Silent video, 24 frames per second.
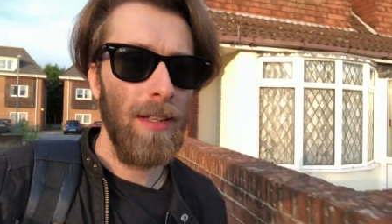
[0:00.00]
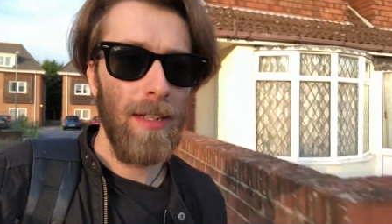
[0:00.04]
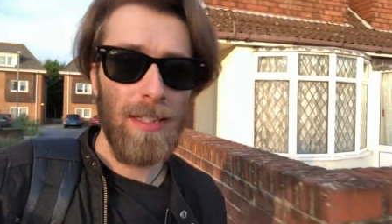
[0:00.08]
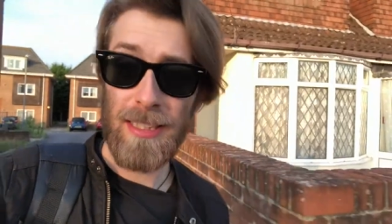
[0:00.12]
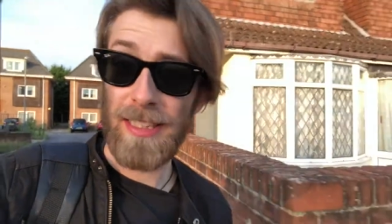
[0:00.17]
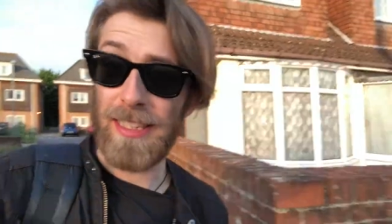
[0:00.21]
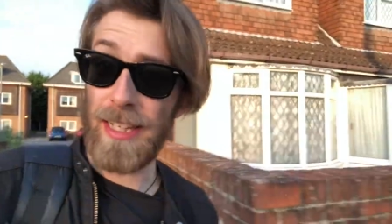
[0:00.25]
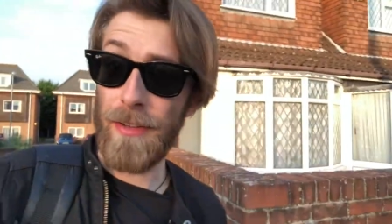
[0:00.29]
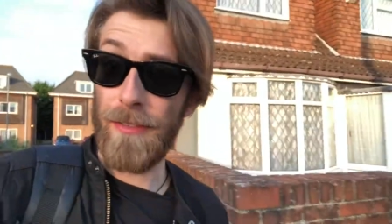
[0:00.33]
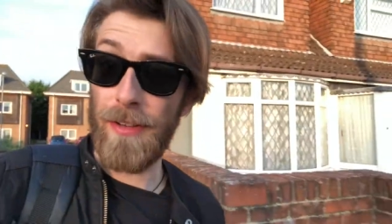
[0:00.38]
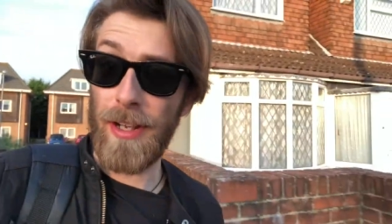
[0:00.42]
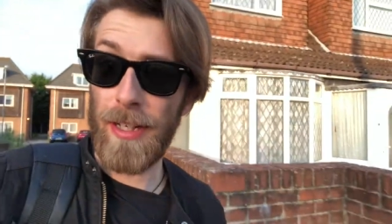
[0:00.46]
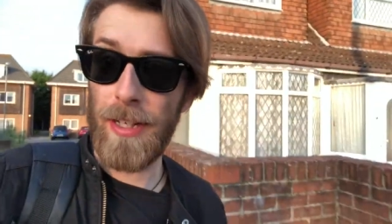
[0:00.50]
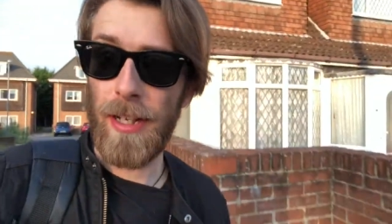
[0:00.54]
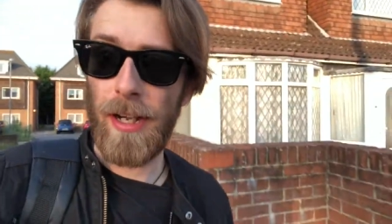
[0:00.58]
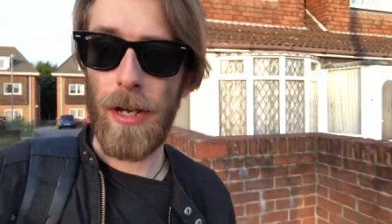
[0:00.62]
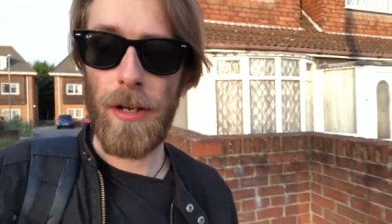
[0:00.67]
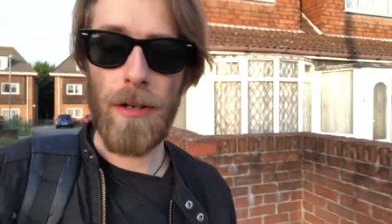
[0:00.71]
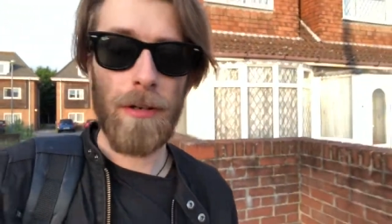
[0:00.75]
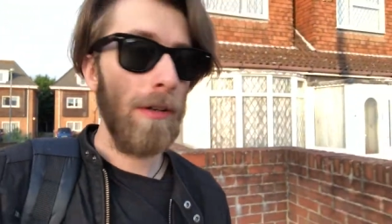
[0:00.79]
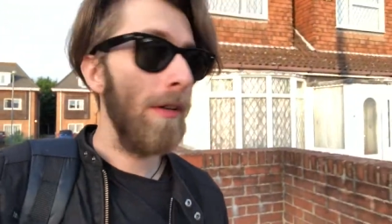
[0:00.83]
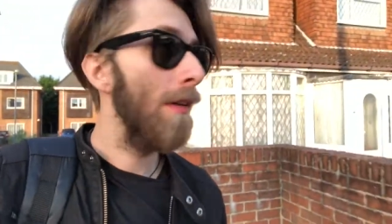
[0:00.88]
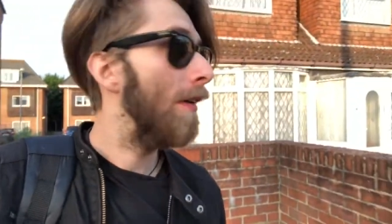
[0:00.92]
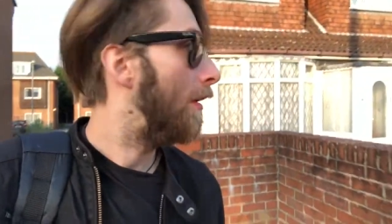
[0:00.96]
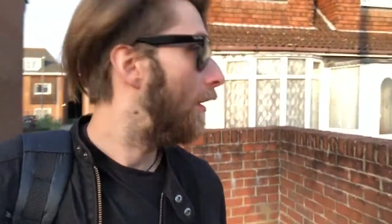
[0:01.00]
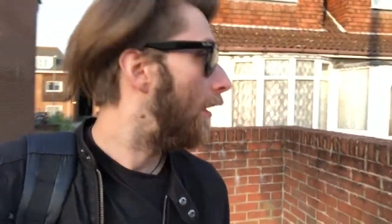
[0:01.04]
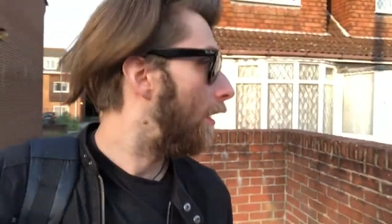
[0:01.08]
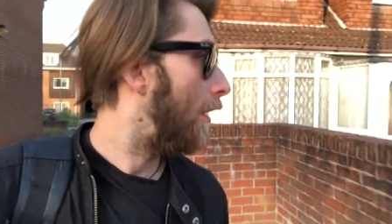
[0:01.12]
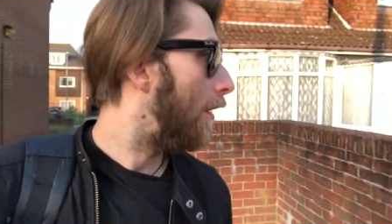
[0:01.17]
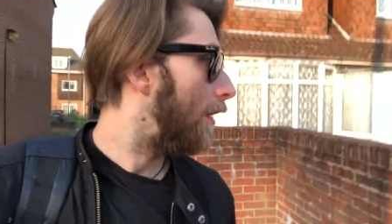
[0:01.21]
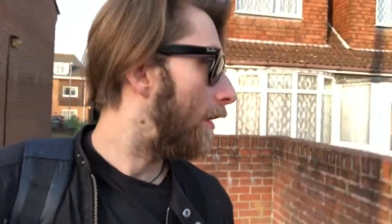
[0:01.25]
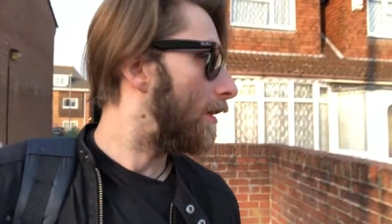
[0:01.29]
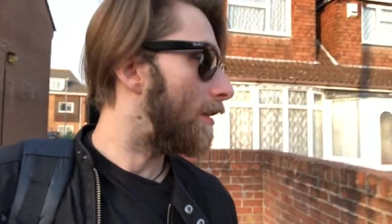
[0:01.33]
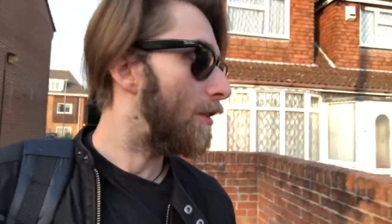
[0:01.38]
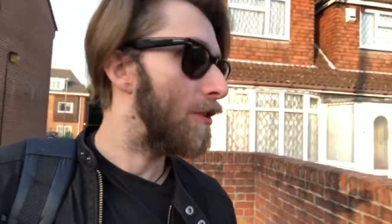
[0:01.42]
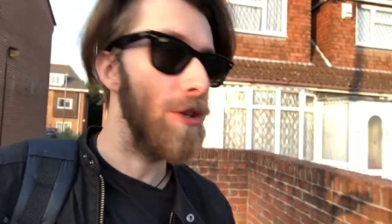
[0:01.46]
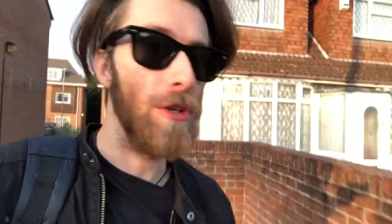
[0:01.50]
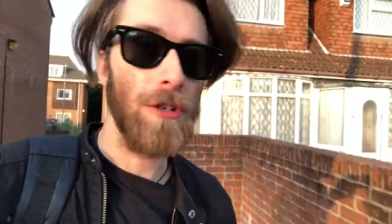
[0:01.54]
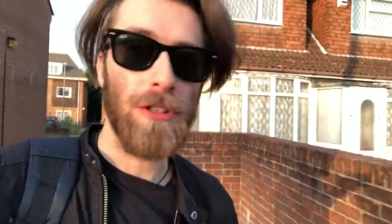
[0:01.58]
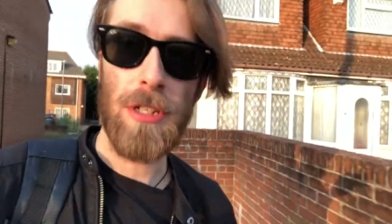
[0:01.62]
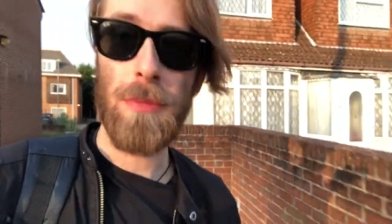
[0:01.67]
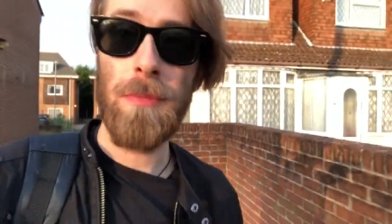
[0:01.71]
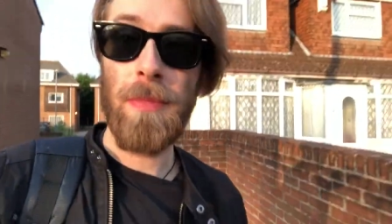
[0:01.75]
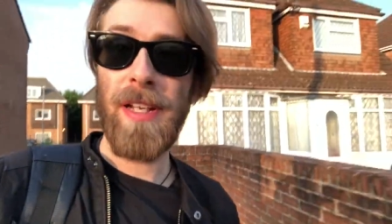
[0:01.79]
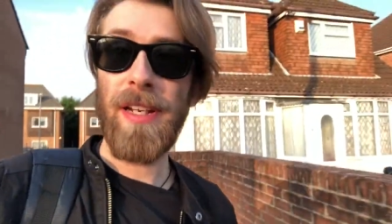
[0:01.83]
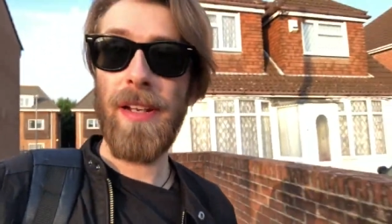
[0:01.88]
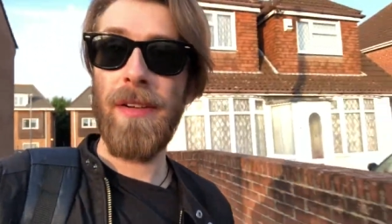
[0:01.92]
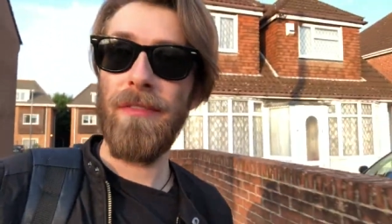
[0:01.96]
to give it a go, shoot
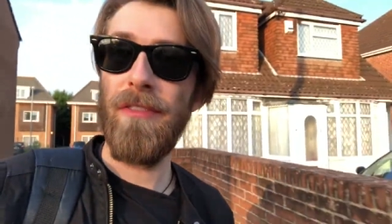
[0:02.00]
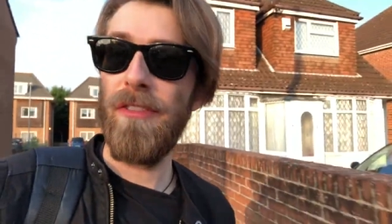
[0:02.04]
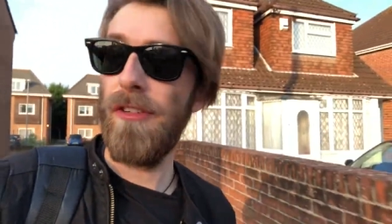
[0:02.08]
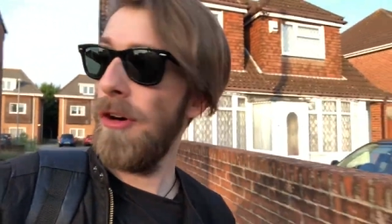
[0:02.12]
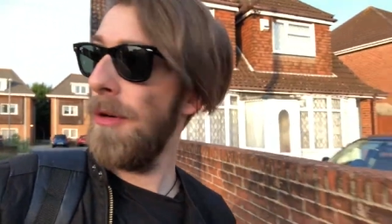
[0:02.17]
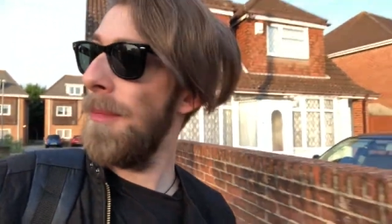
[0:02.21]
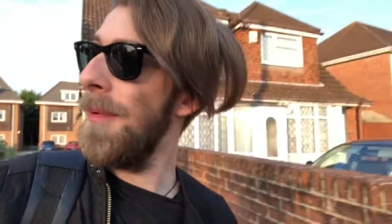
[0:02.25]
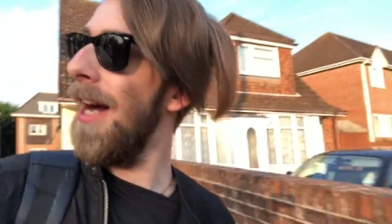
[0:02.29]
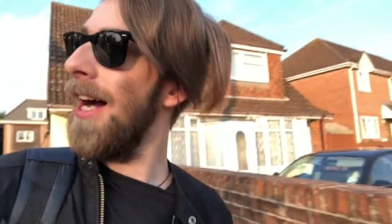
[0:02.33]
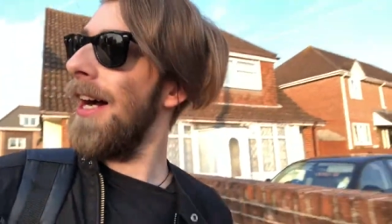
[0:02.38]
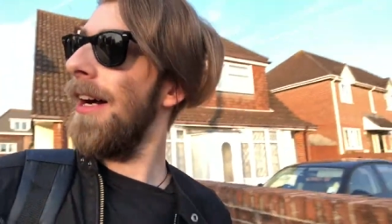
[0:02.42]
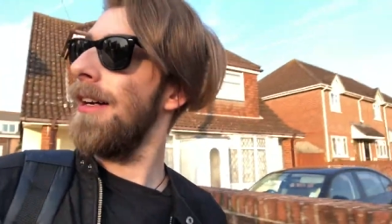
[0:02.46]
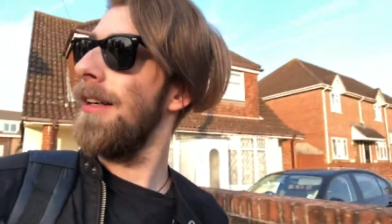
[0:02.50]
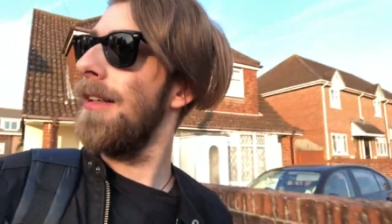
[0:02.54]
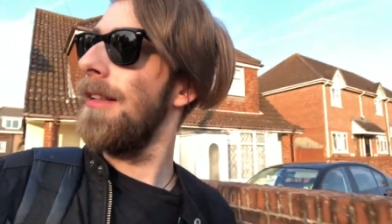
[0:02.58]
some medium format.